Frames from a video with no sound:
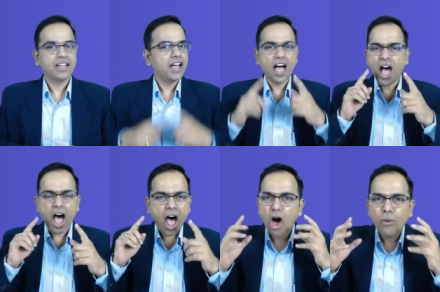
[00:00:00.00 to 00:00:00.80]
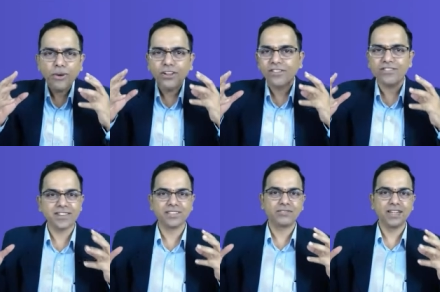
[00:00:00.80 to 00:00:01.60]
How many of us
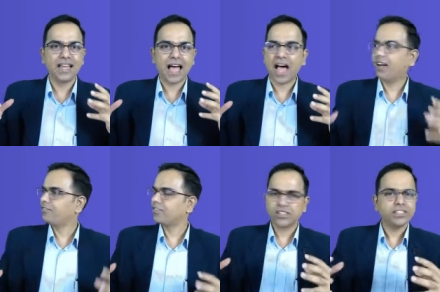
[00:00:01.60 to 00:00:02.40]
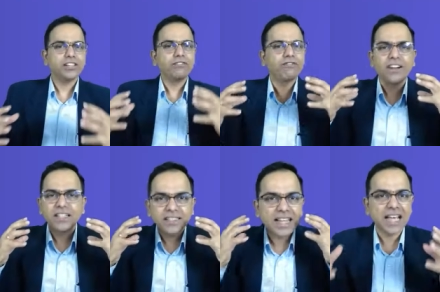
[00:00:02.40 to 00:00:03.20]
will have such a
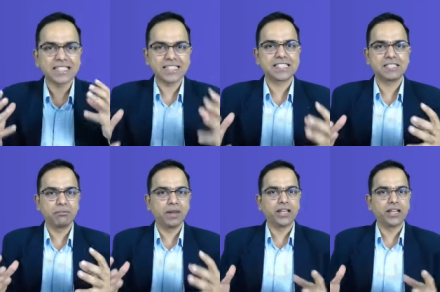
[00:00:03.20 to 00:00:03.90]
fantastic sibling